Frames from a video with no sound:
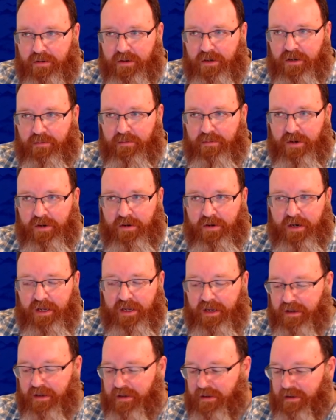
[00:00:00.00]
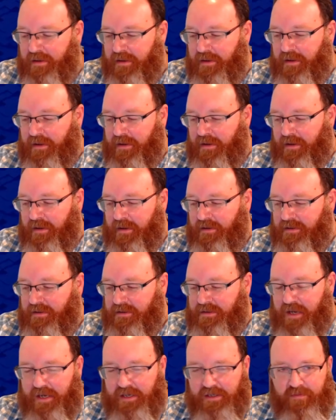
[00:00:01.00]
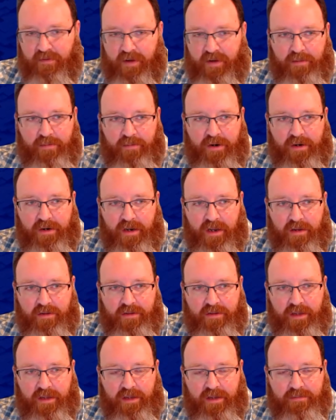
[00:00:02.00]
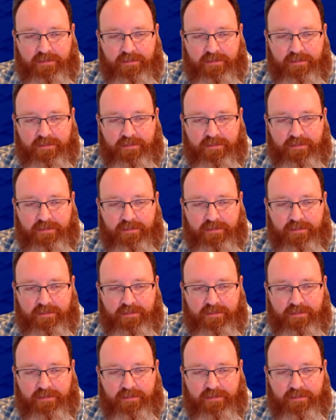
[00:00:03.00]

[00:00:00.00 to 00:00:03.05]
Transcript: community, stays vibrant and healthy?